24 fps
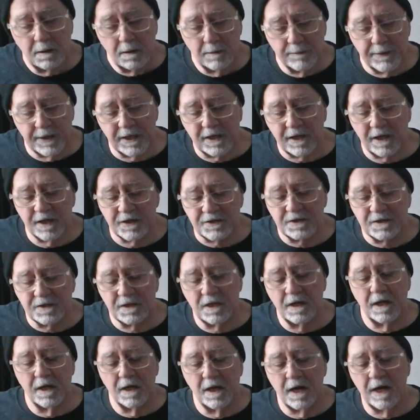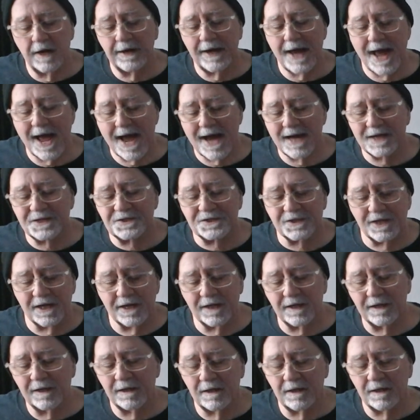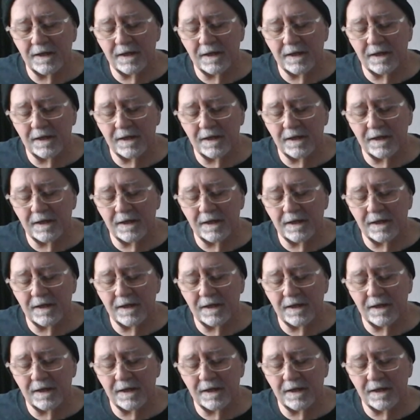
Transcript: Because an accent,